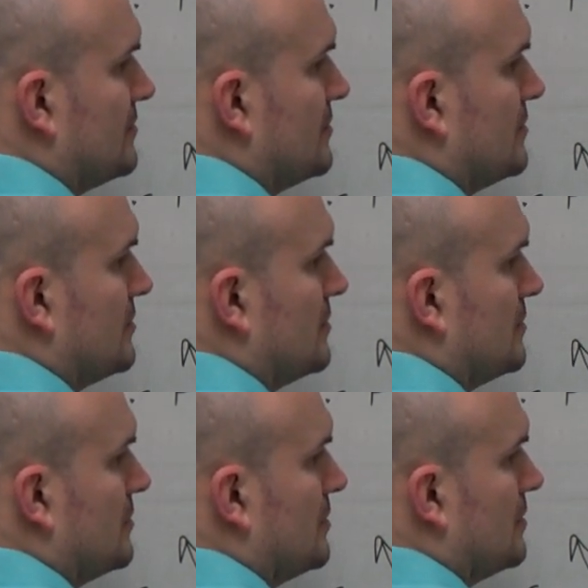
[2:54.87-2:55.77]

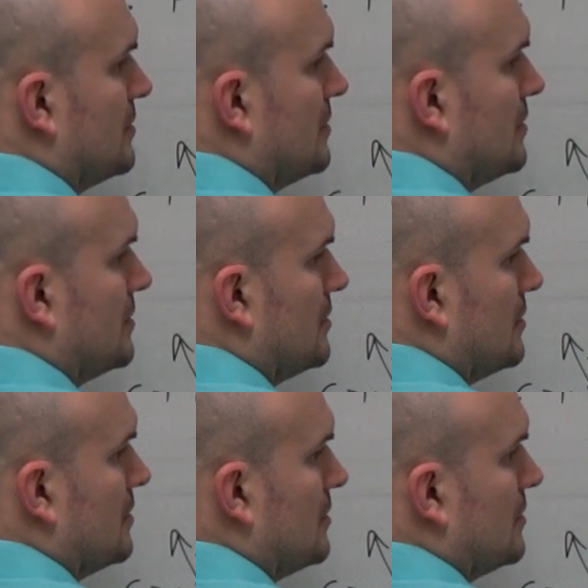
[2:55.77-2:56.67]

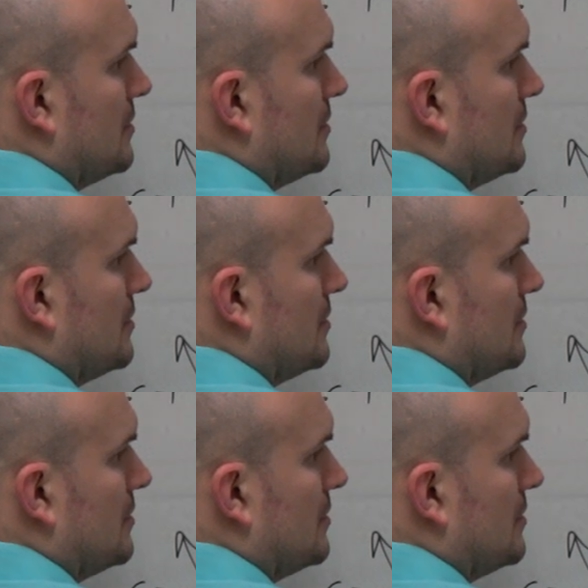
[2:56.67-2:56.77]
No one is speaking in this clip.